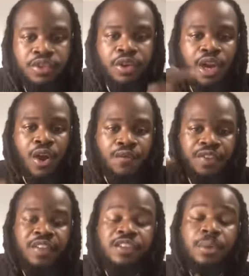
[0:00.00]
your nervous
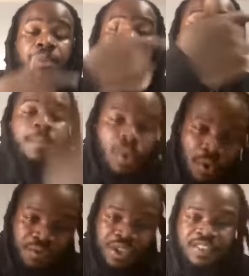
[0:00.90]
system
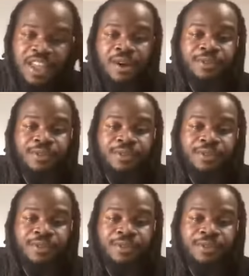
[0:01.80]
moves the cells,